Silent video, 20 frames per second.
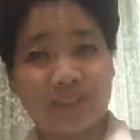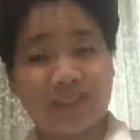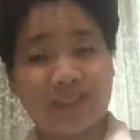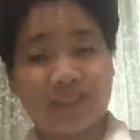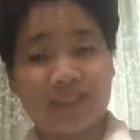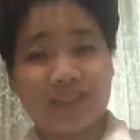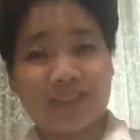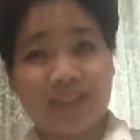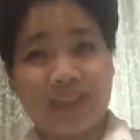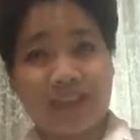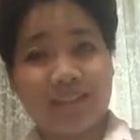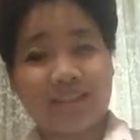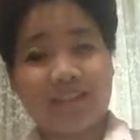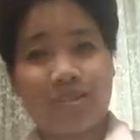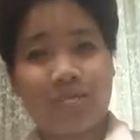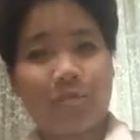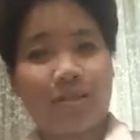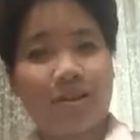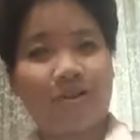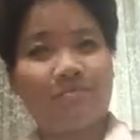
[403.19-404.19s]
He's
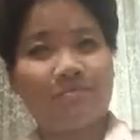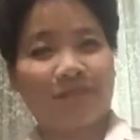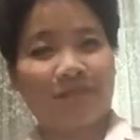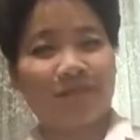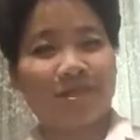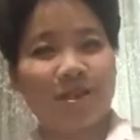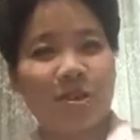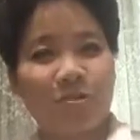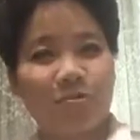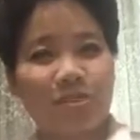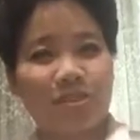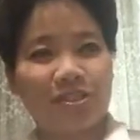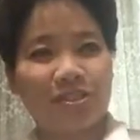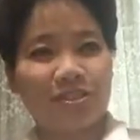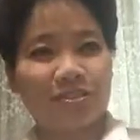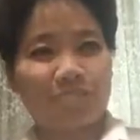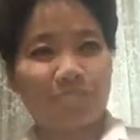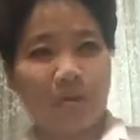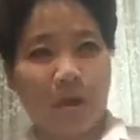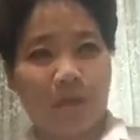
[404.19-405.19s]
actually one of my coach,
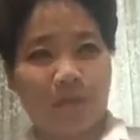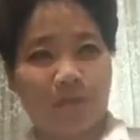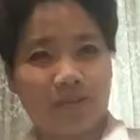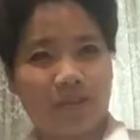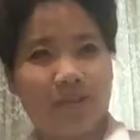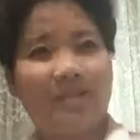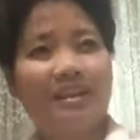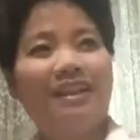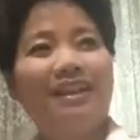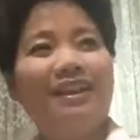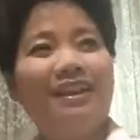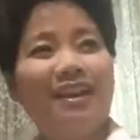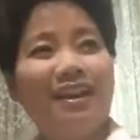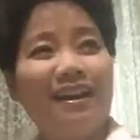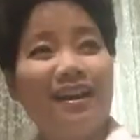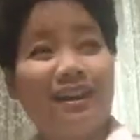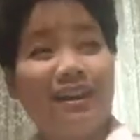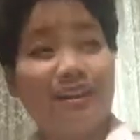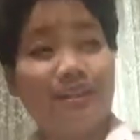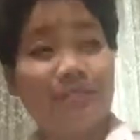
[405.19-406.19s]
Jim Palmer.
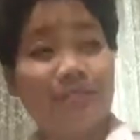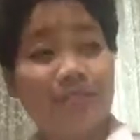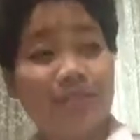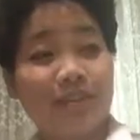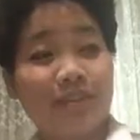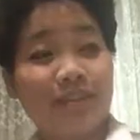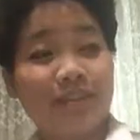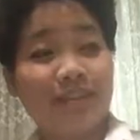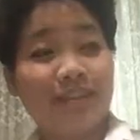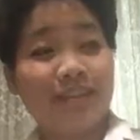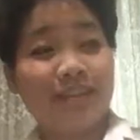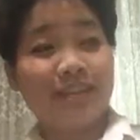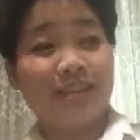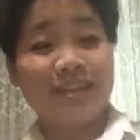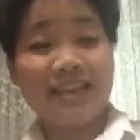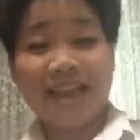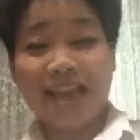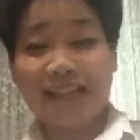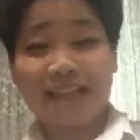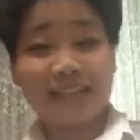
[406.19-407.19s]

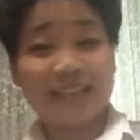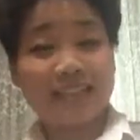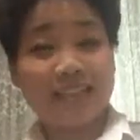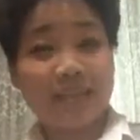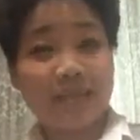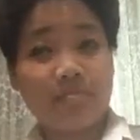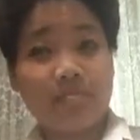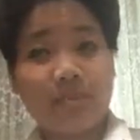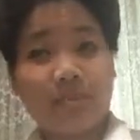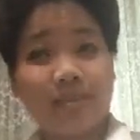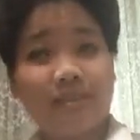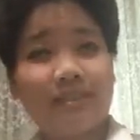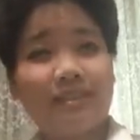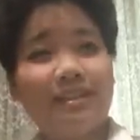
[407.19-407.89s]
He has a template.